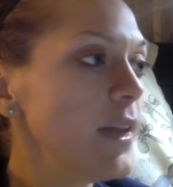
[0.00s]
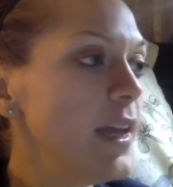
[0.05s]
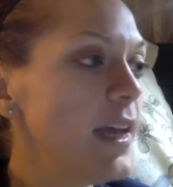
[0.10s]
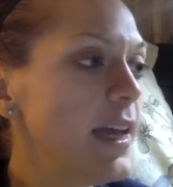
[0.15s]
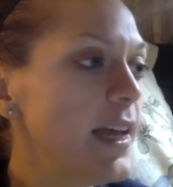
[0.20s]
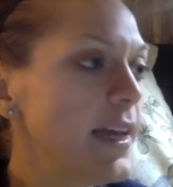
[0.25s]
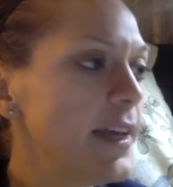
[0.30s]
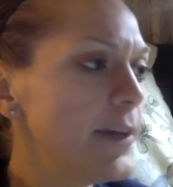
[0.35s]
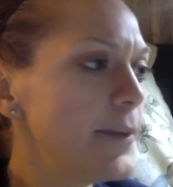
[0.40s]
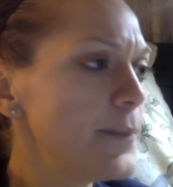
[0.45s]

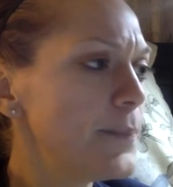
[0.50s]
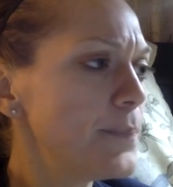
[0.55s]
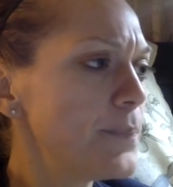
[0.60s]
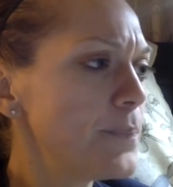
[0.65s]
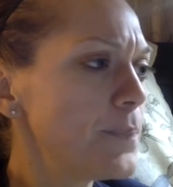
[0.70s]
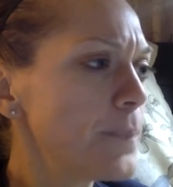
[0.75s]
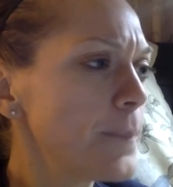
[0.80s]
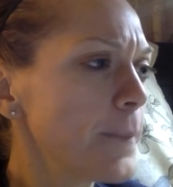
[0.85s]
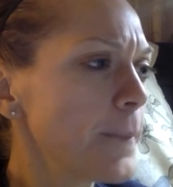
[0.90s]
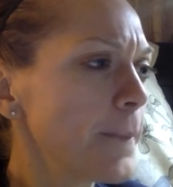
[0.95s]
Um,
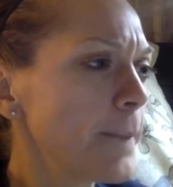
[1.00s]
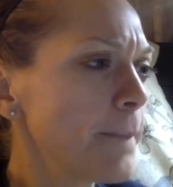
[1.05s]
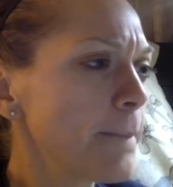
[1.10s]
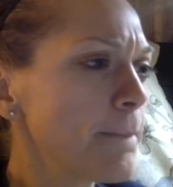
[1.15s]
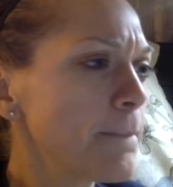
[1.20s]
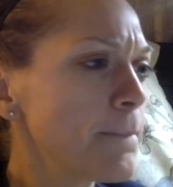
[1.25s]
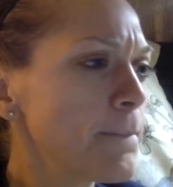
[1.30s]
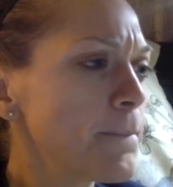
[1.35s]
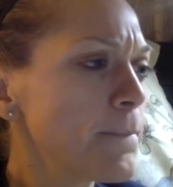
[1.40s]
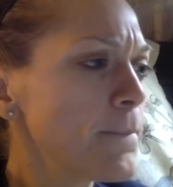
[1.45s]

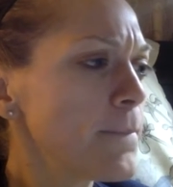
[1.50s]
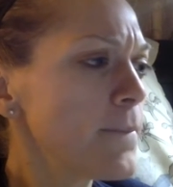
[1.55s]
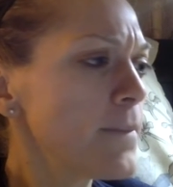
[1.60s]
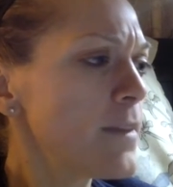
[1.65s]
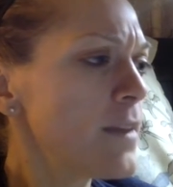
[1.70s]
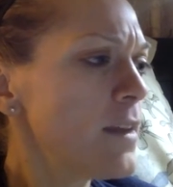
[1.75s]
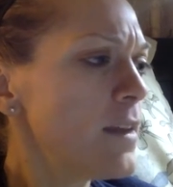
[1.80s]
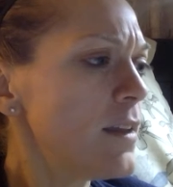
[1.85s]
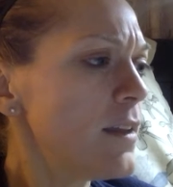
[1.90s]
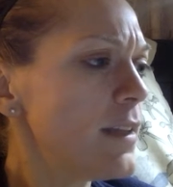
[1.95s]

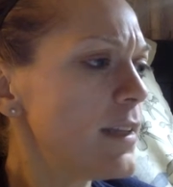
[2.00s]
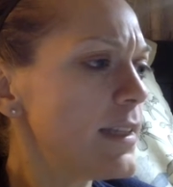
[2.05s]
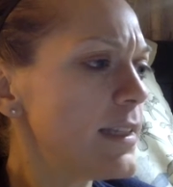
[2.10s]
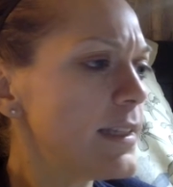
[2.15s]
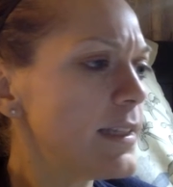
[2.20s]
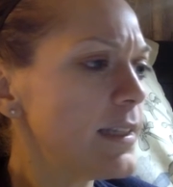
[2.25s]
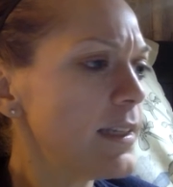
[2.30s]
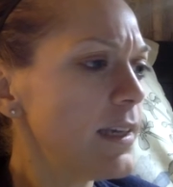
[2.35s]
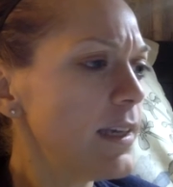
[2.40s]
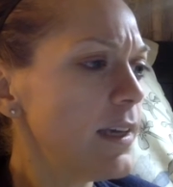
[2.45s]
let's
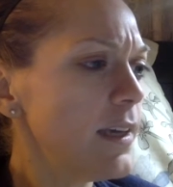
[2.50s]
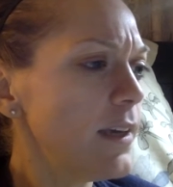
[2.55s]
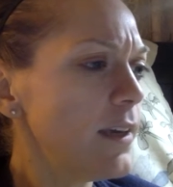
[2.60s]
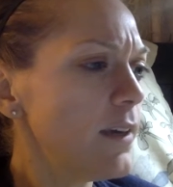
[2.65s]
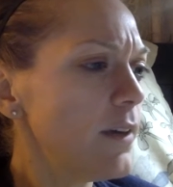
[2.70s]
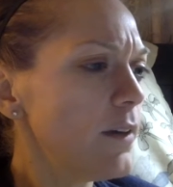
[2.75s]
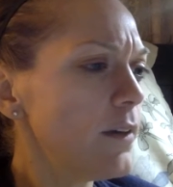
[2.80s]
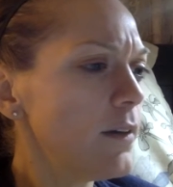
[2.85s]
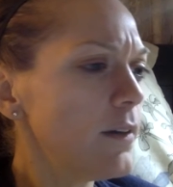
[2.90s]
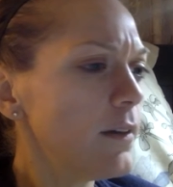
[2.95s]
see.